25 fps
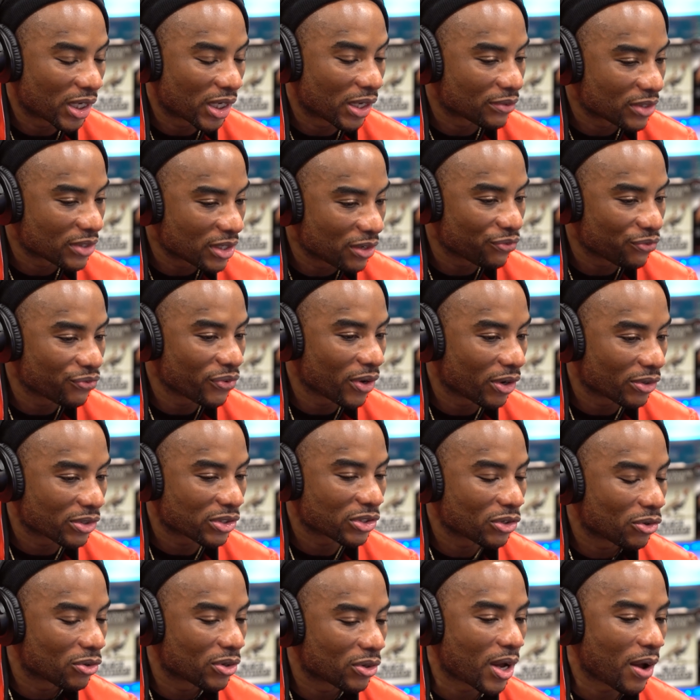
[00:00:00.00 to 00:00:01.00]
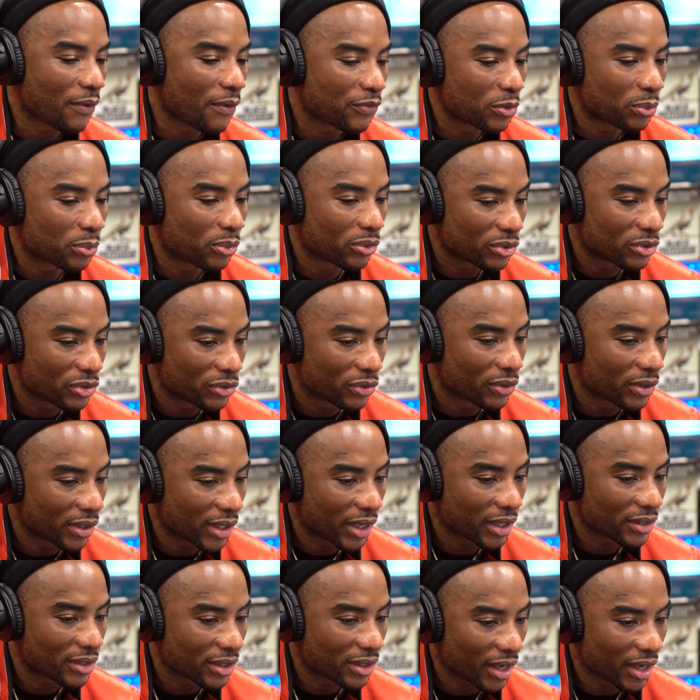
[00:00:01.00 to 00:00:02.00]
And if she felt so comfortable doing
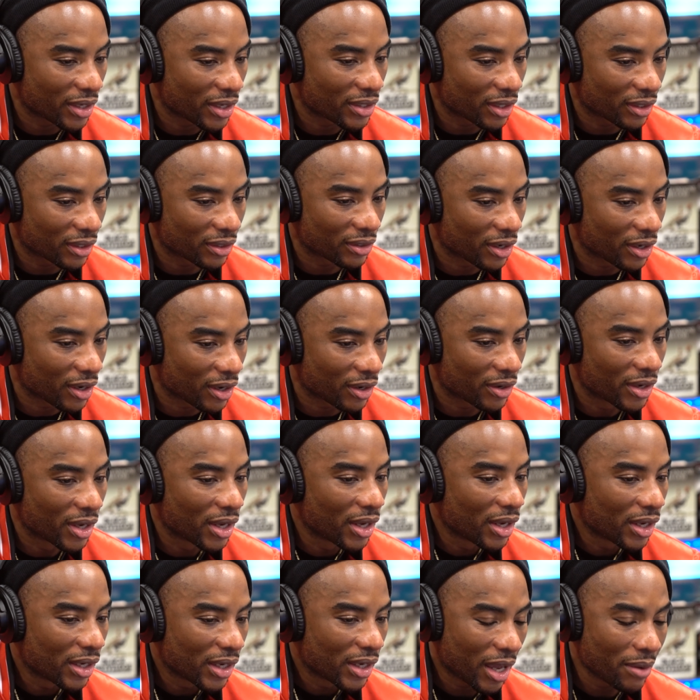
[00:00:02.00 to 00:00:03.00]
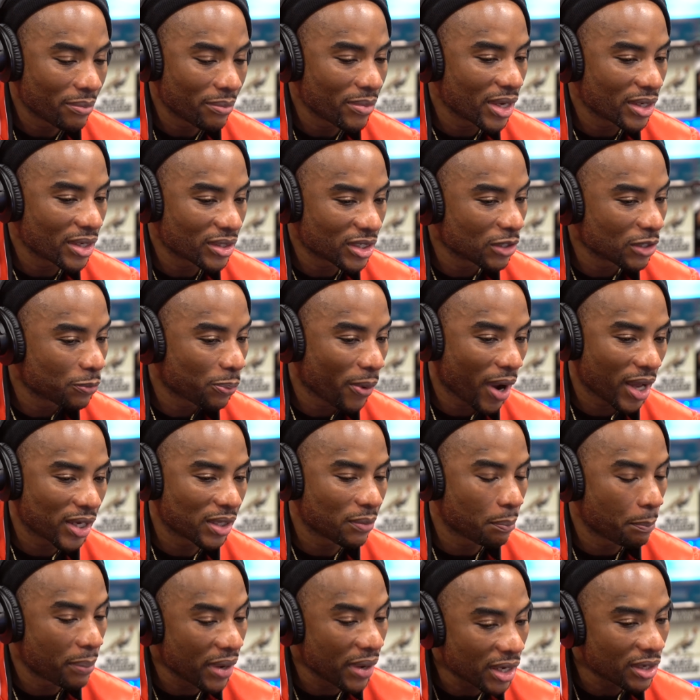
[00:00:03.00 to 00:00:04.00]
that to that young girl, I mean, she's
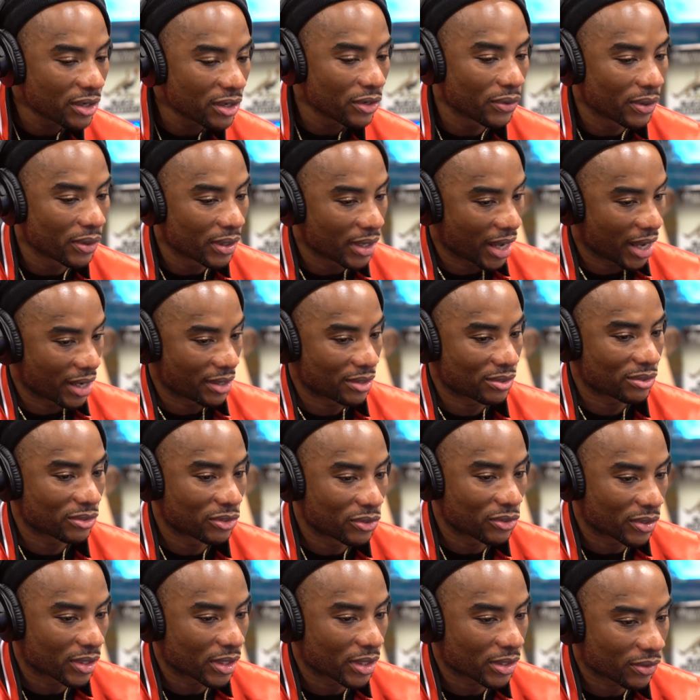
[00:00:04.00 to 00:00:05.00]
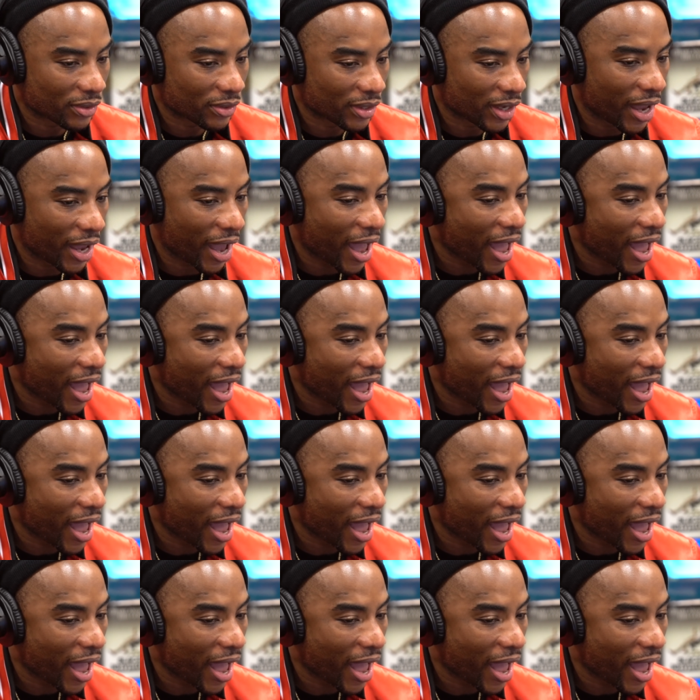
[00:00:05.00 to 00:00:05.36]
probably been doing that to students, okay?